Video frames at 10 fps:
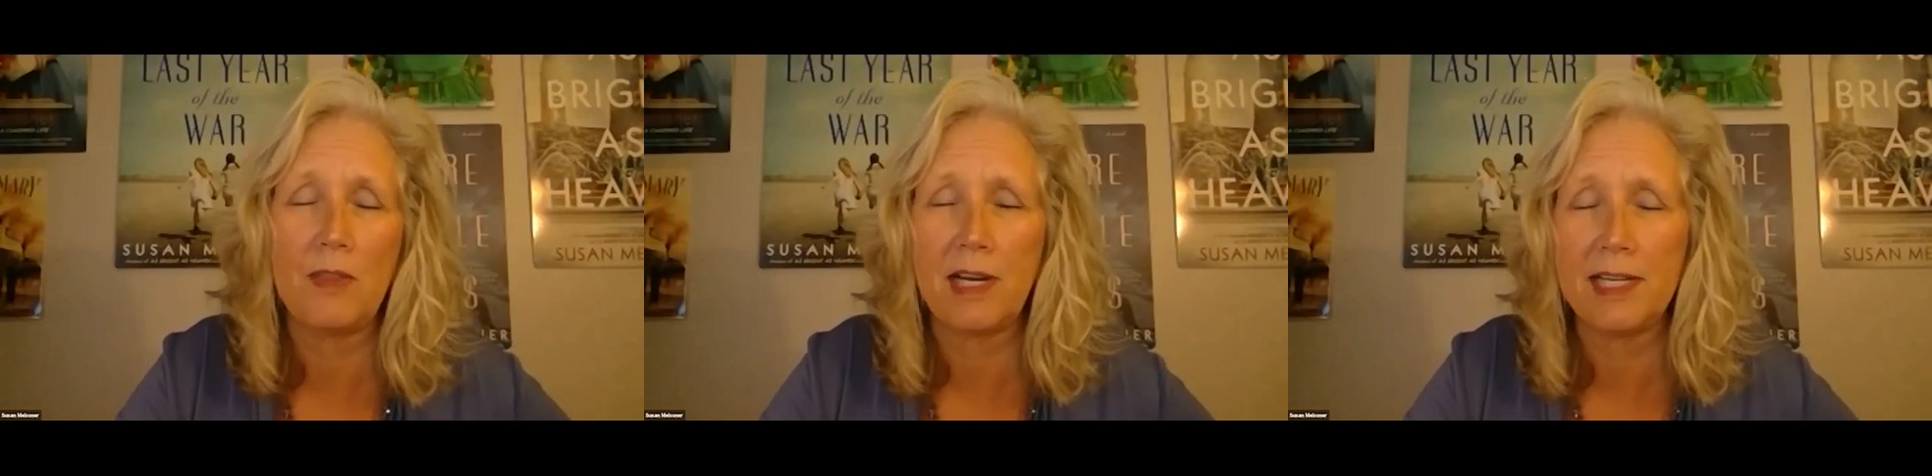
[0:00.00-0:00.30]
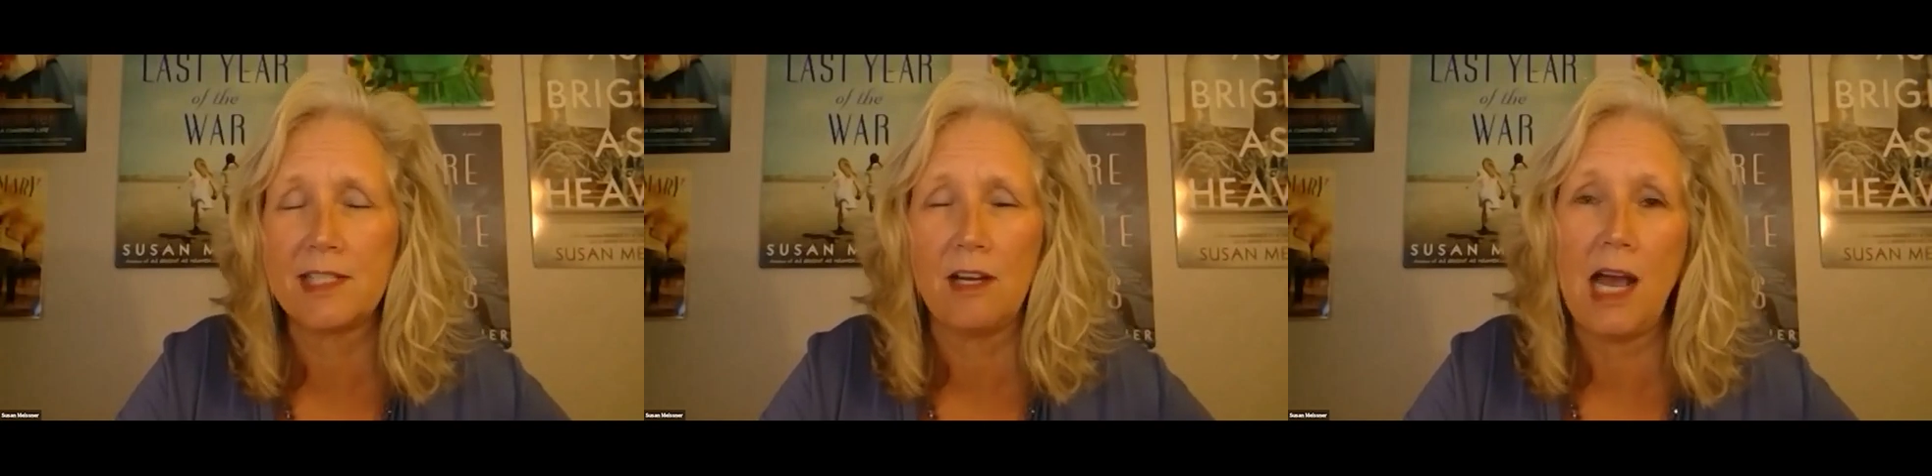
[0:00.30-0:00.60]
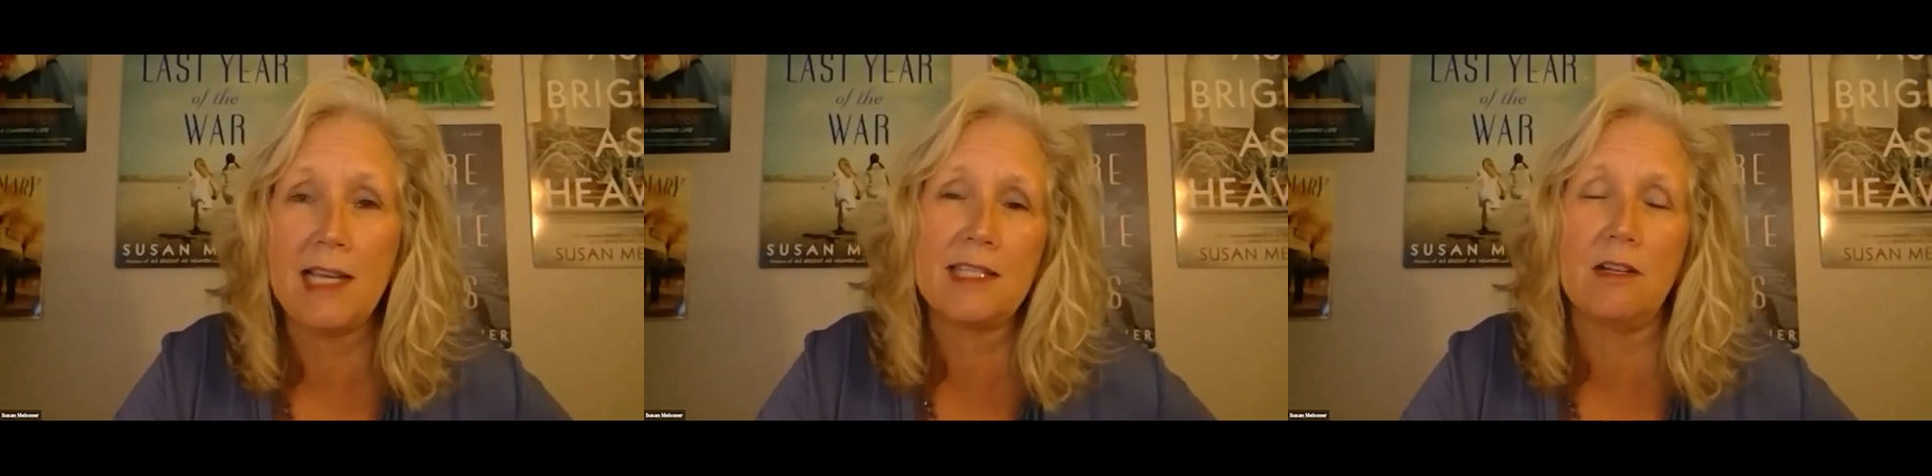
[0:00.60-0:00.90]
that
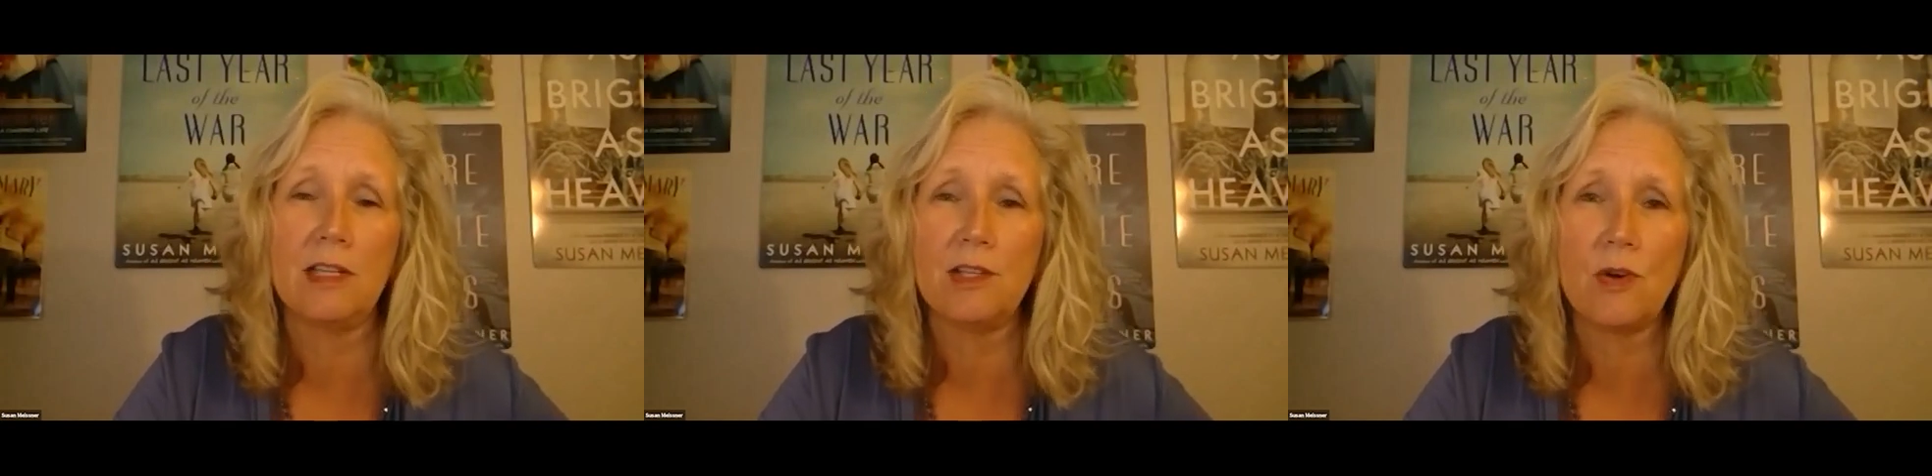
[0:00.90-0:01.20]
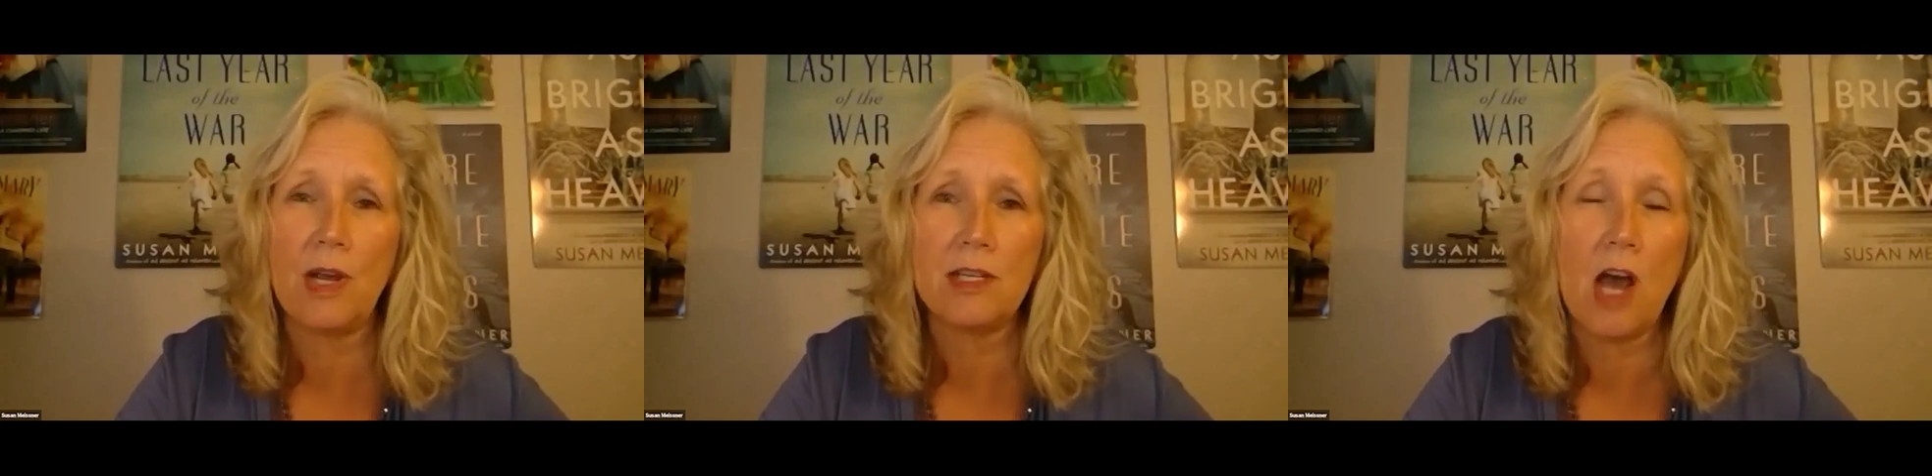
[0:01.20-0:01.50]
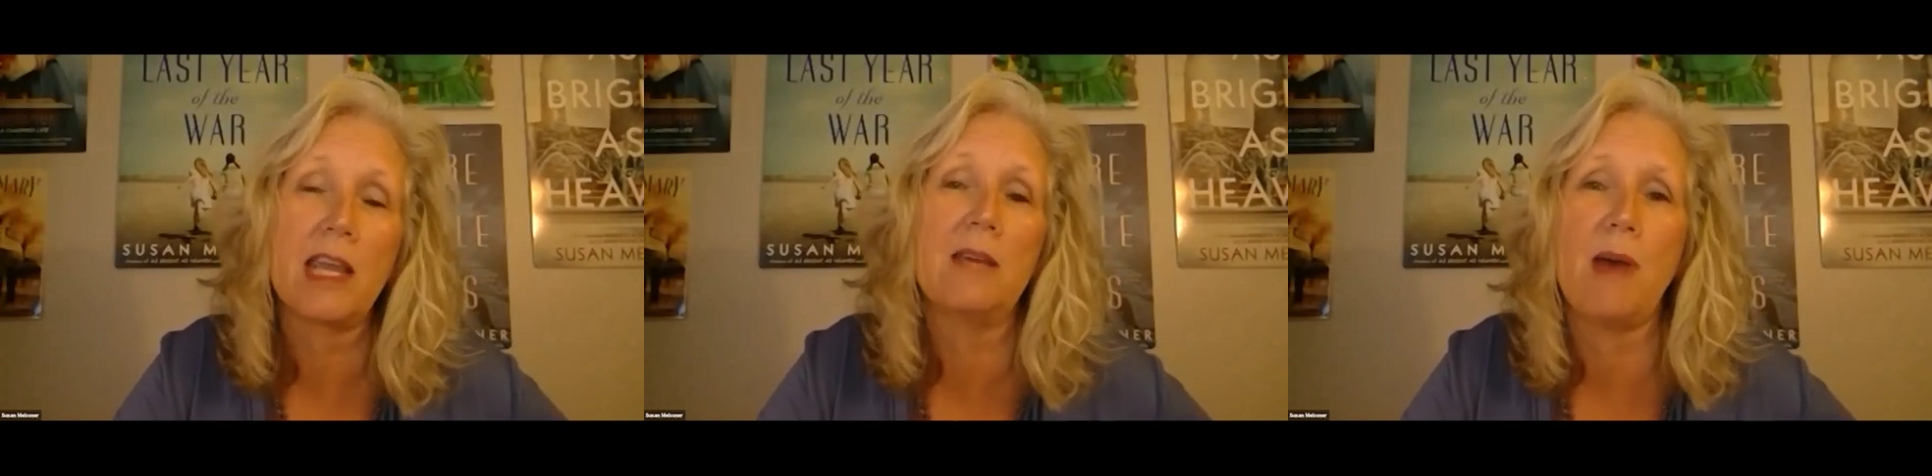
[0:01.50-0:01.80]
I still enjoy
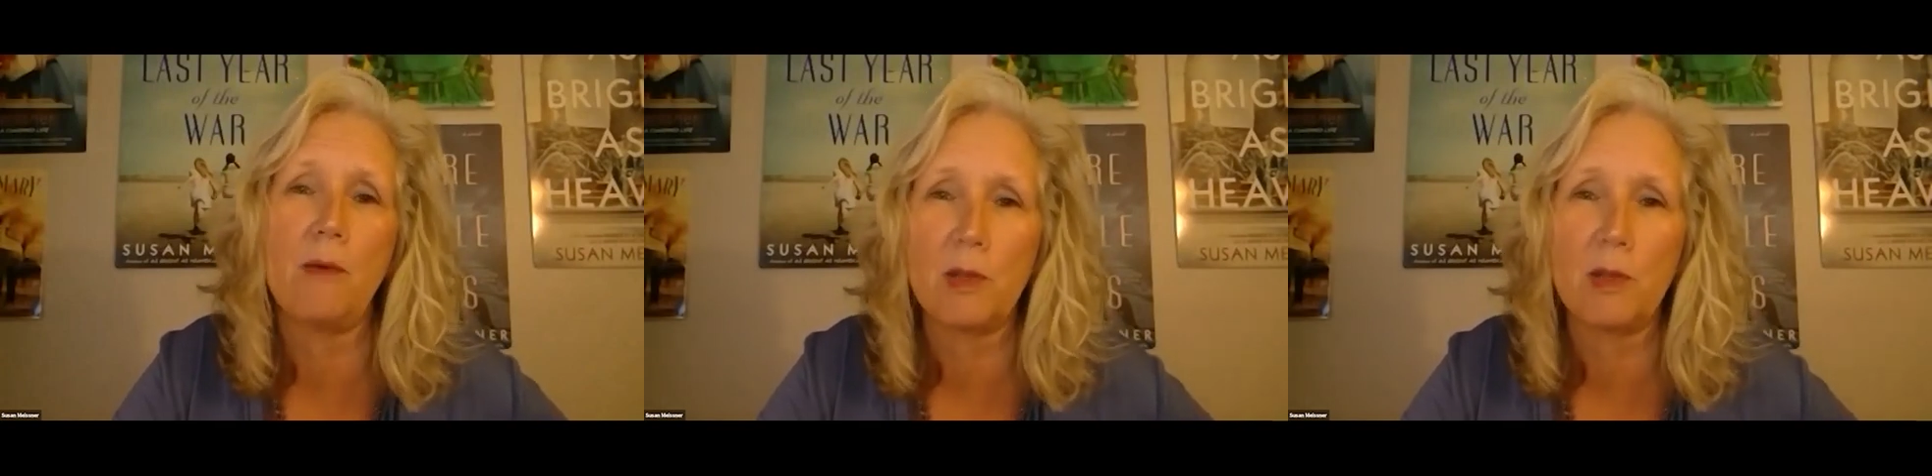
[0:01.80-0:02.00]
talking about